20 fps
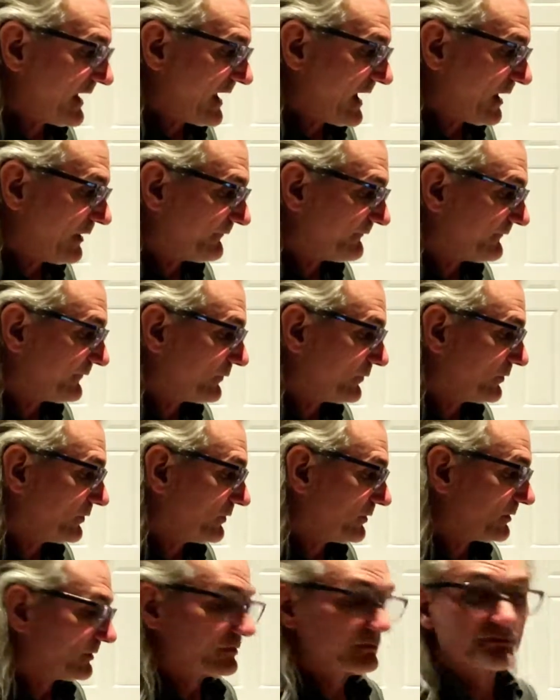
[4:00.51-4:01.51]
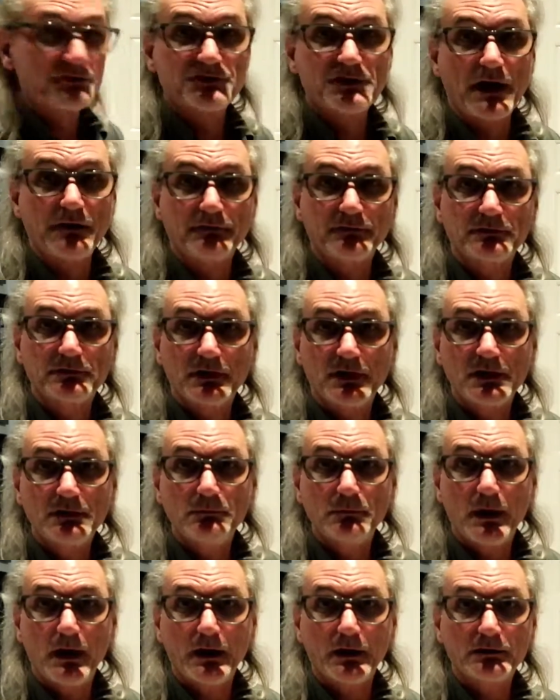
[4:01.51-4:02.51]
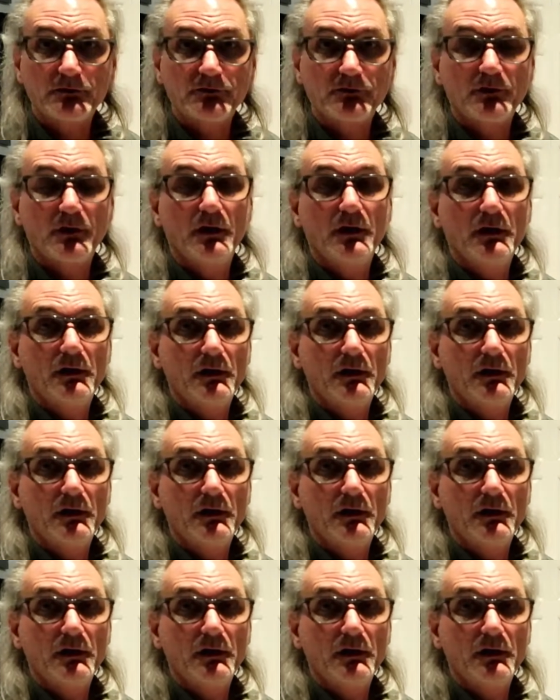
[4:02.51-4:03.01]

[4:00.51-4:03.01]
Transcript: now for 17 minutes.